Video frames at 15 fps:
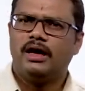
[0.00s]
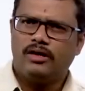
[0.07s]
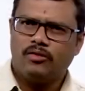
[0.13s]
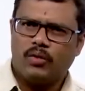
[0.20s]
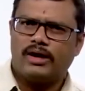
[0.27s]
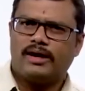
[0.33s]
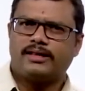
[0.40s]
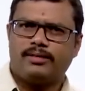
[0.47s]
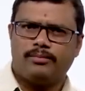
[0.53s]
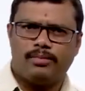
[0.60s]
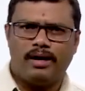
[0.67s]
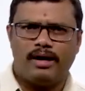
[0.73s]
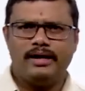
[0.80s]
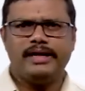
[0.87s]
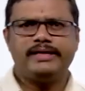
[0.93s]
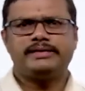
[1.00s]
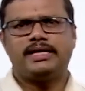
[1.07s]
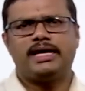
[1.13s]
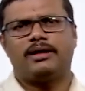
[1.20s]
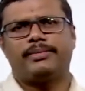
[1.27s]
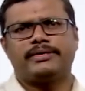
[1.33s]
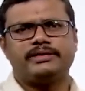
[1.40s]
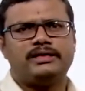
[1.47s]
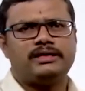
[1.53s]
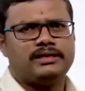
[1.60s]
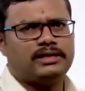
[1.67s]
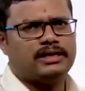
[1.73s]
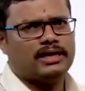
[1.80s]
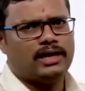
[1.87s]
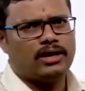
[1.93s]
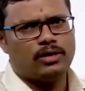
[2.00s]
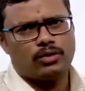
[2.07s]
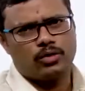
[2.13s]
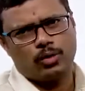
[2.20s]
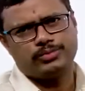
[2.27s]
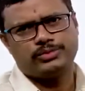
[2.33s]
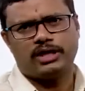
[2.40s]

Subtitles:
what are the bondings that are present in the allotropes